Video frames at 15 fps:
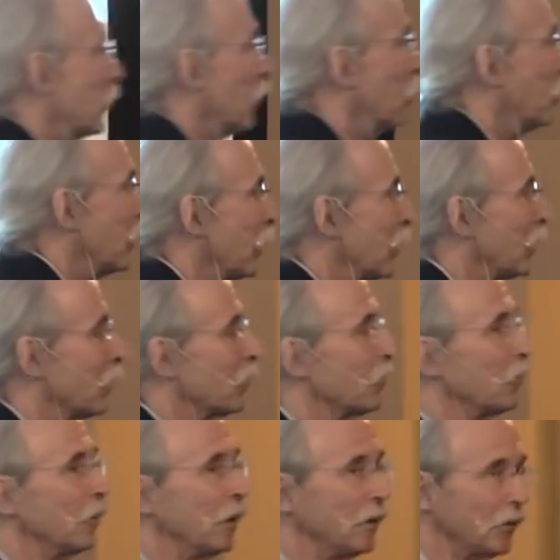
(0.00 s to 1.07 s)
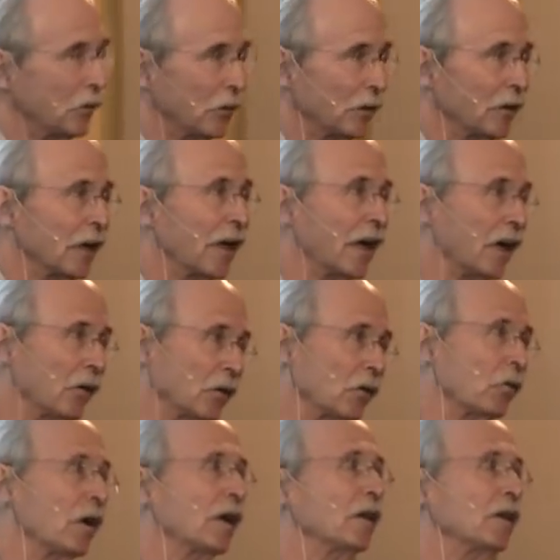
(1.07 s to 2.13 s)
what we are reaching now, and the
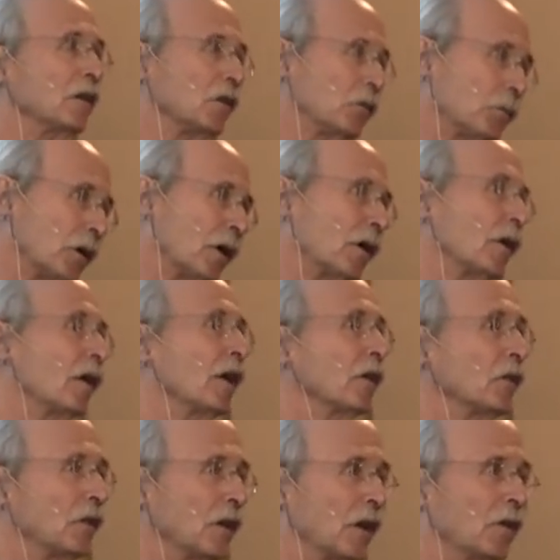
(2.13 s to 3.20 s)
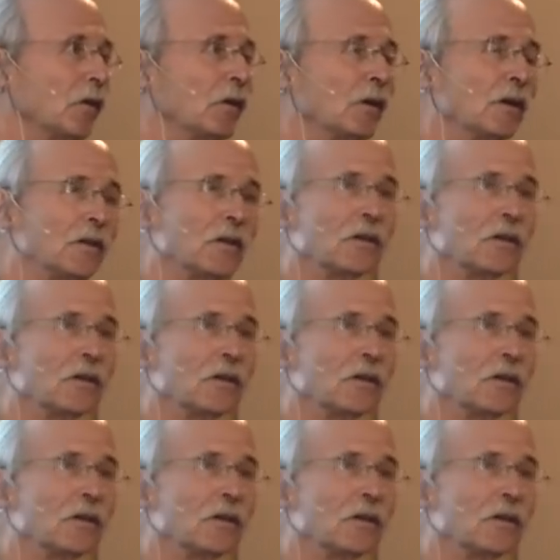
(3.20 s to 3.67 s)
way that this parallels the other, is,